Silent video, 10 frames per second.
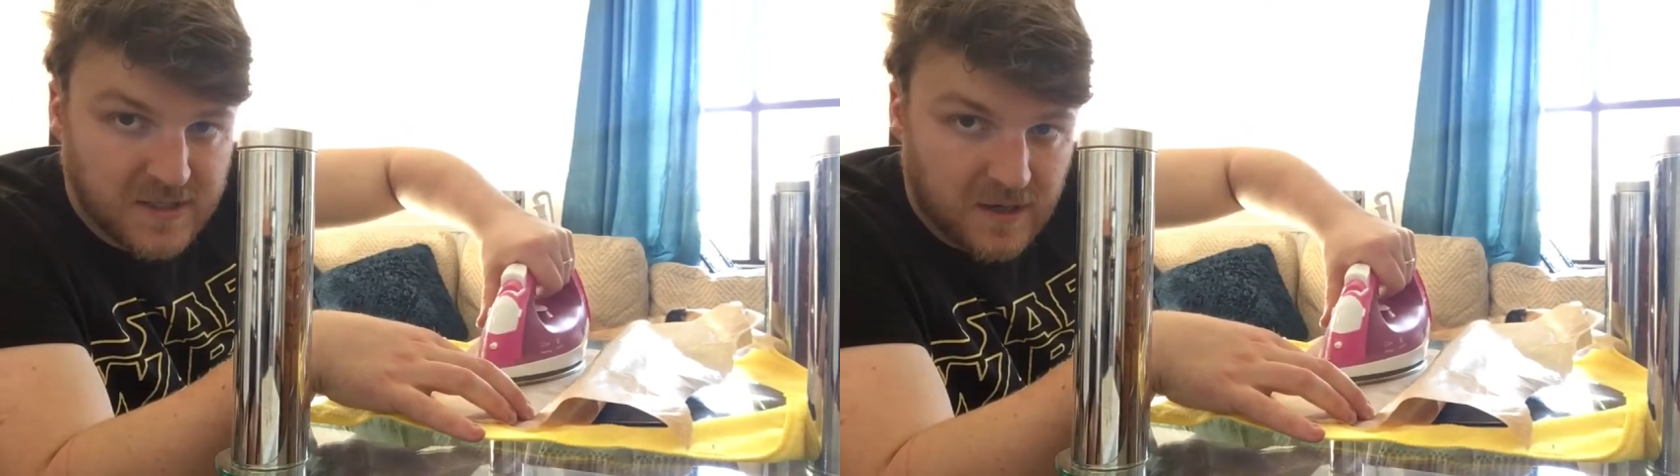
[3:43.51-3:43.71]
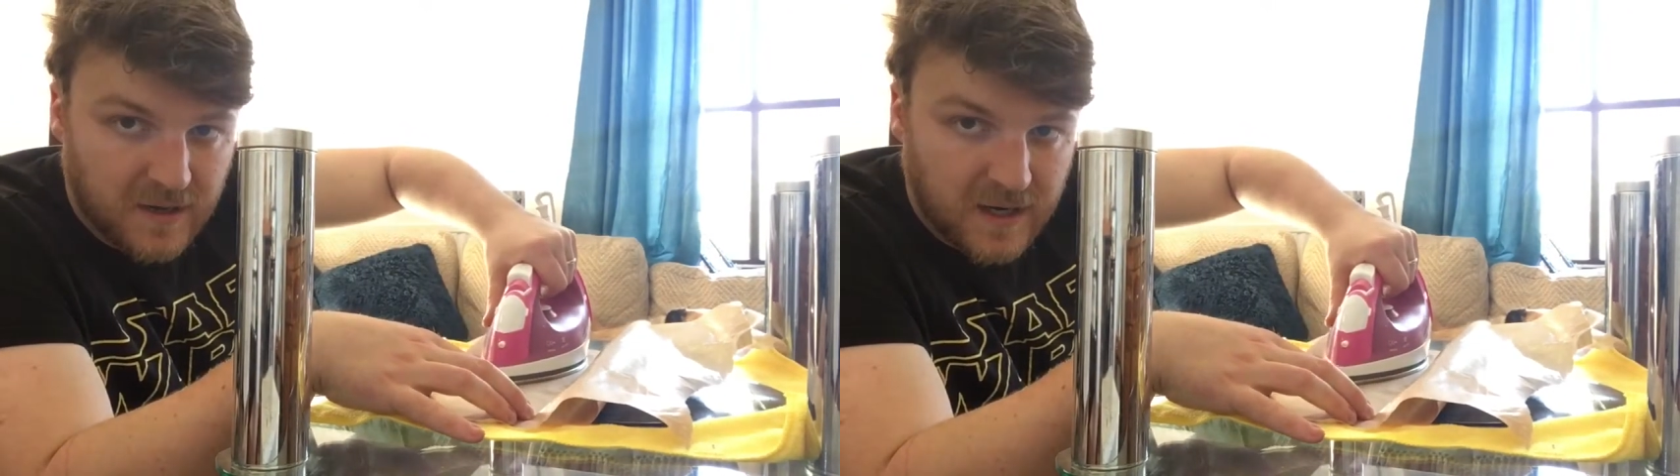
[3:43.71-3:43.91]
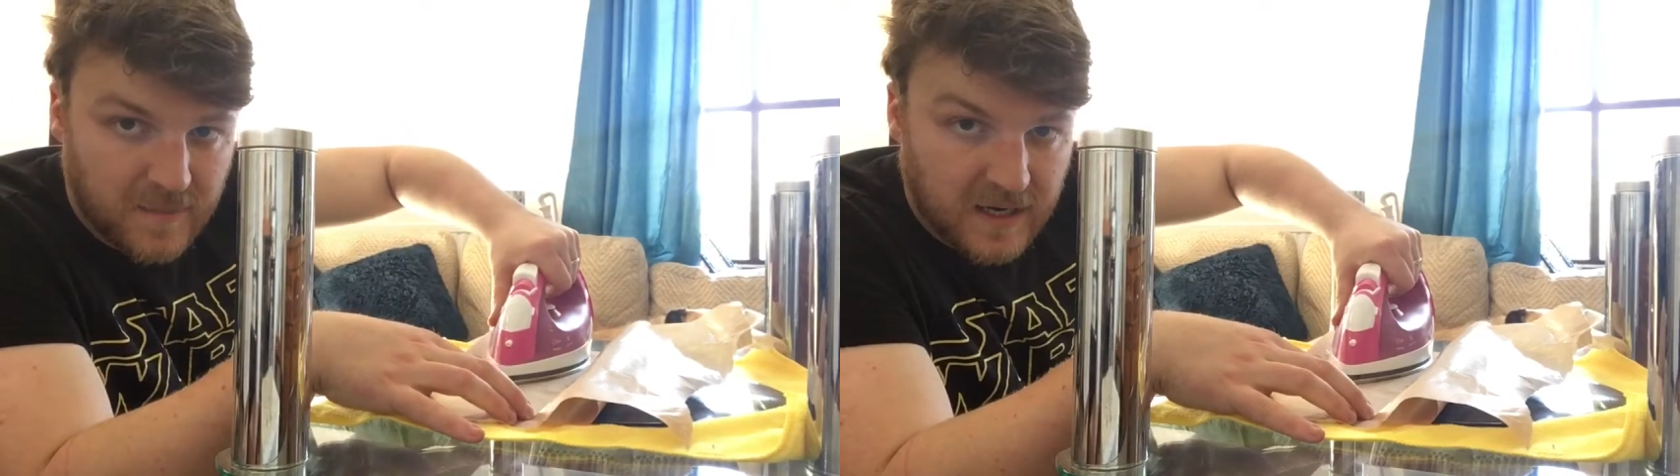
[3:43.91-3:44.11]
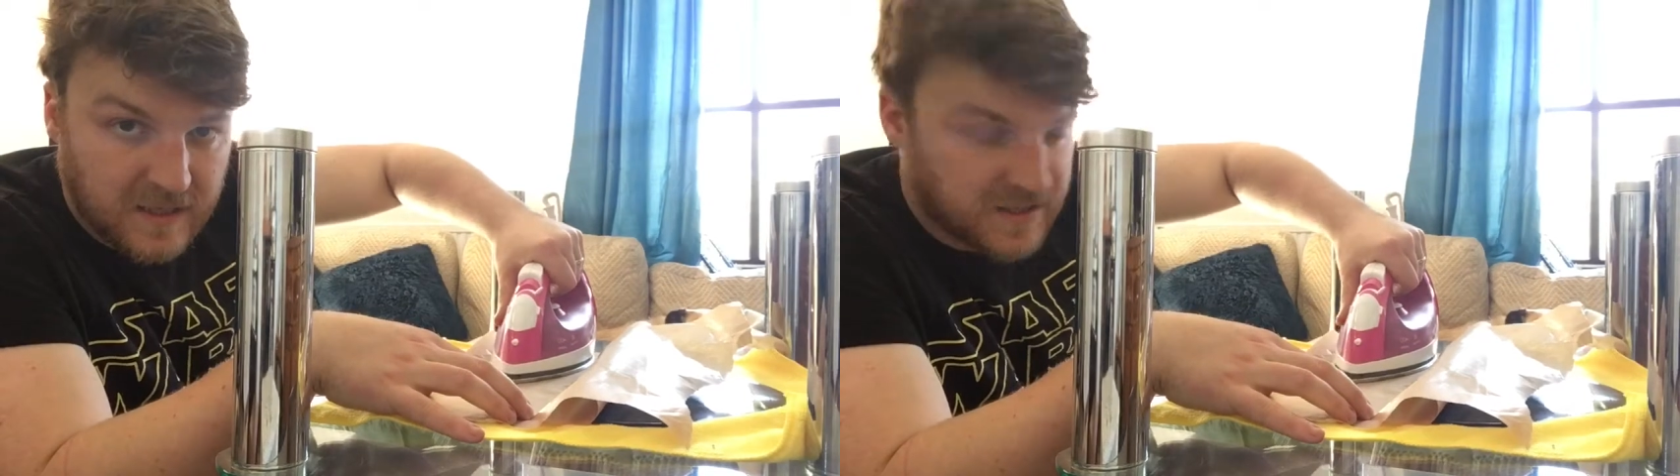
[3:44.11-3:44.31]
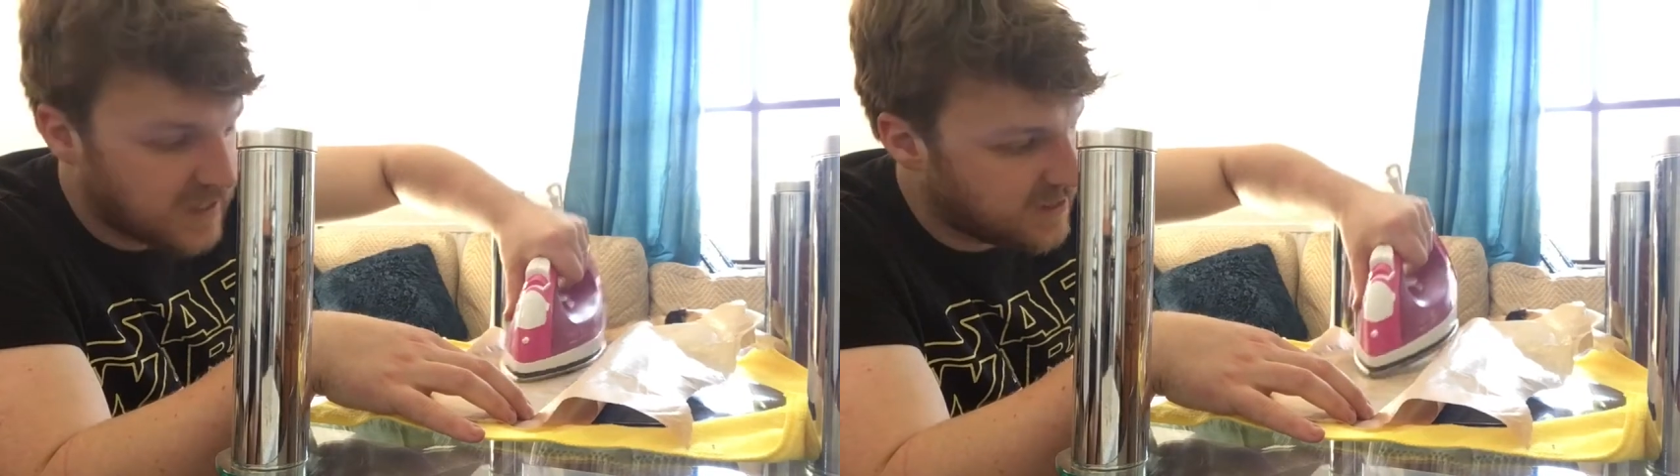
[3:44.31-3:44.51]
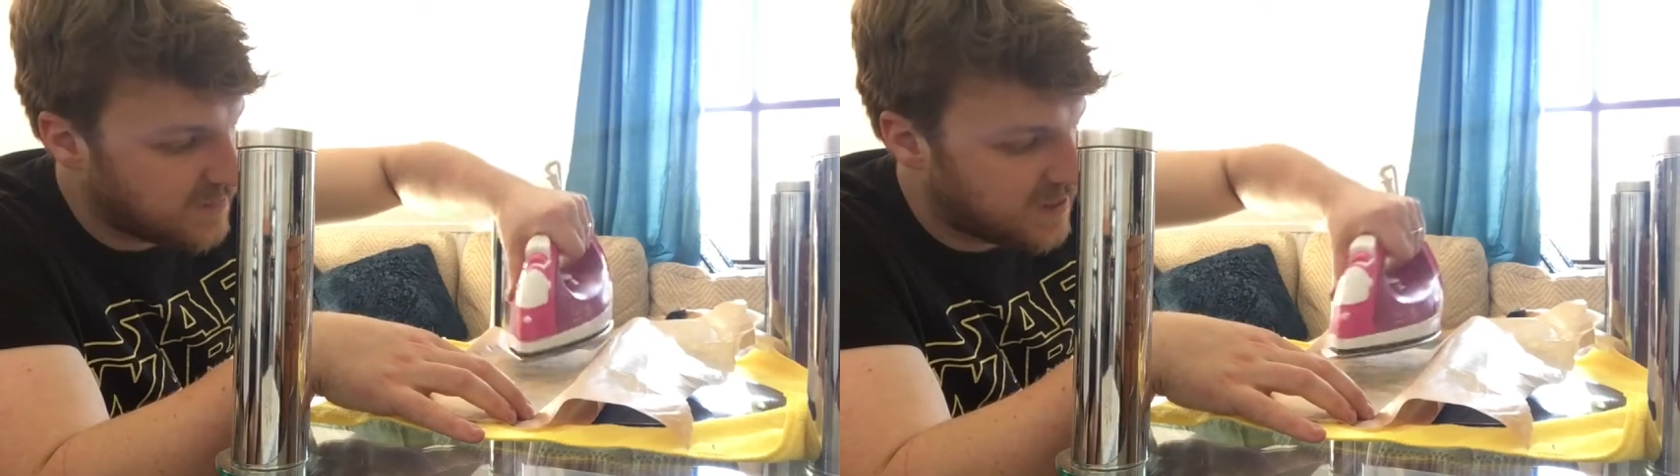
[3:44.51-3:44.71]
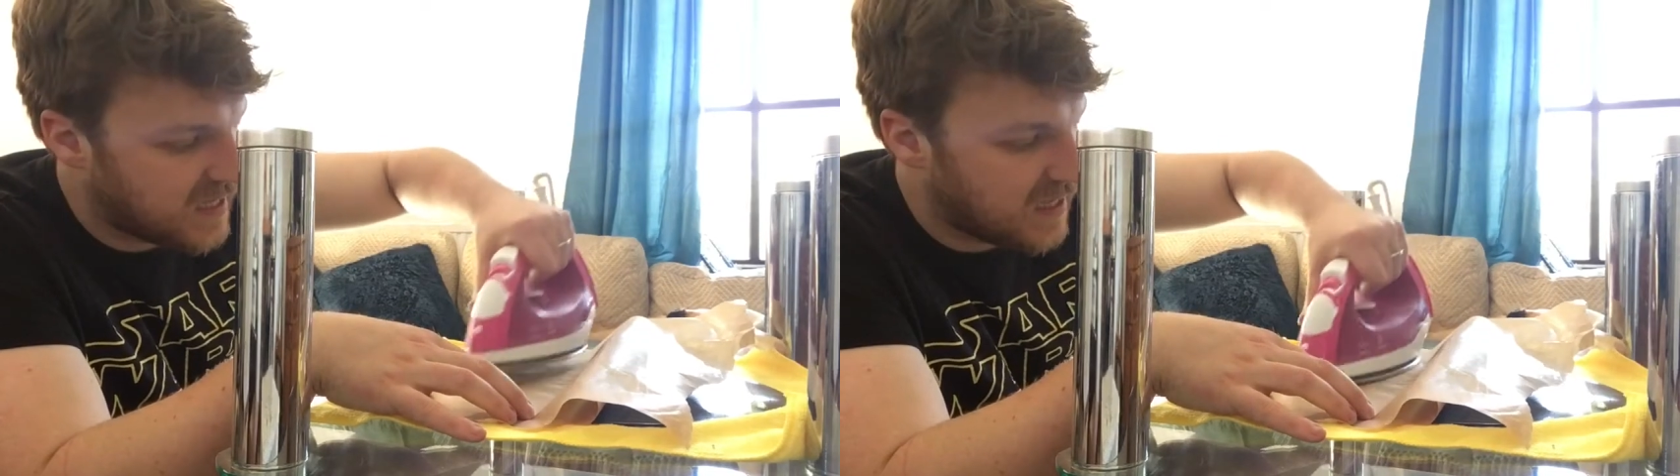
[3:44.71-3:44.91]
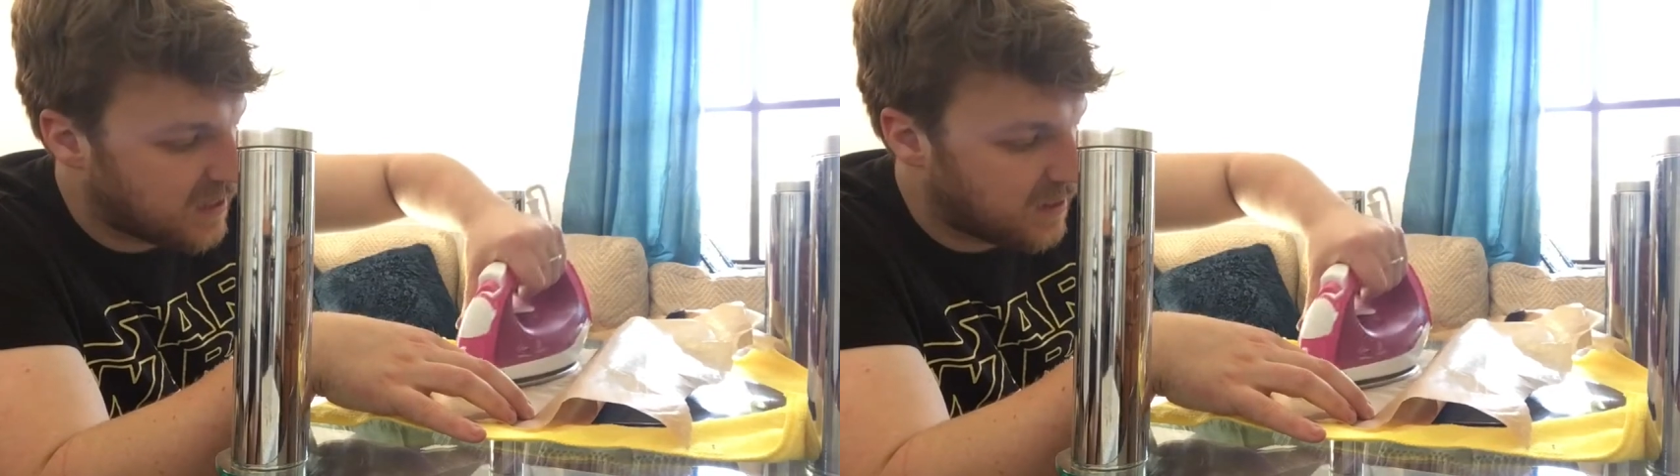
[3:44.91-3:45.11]
it on eBay, I said to the
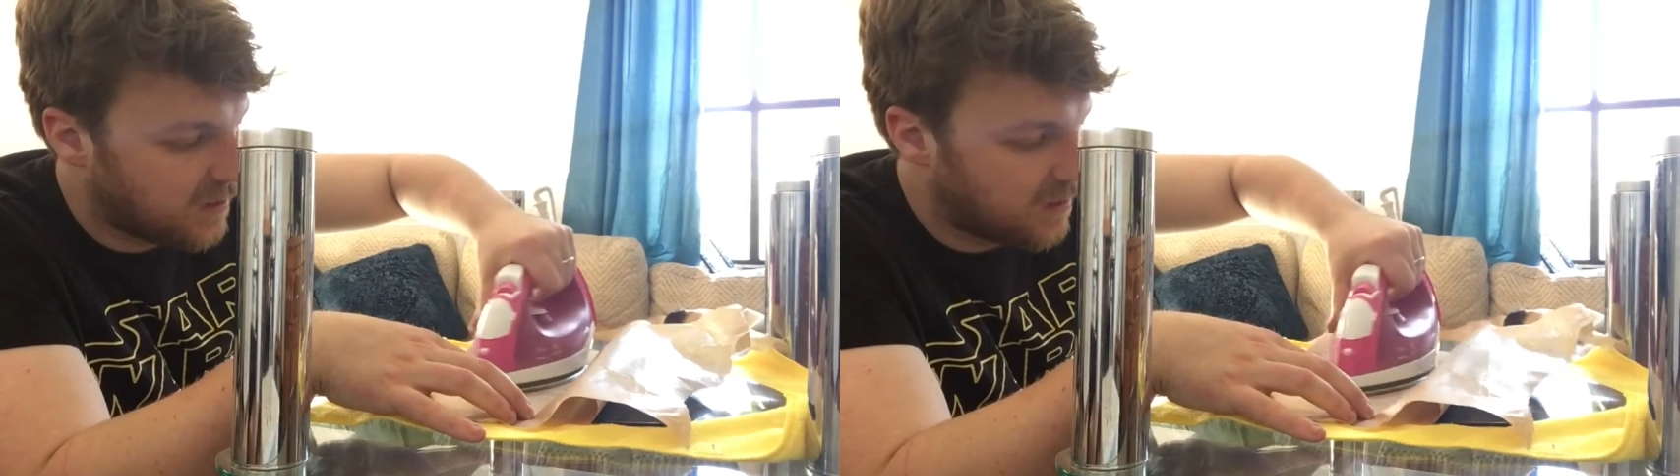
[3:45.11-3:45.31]
seller,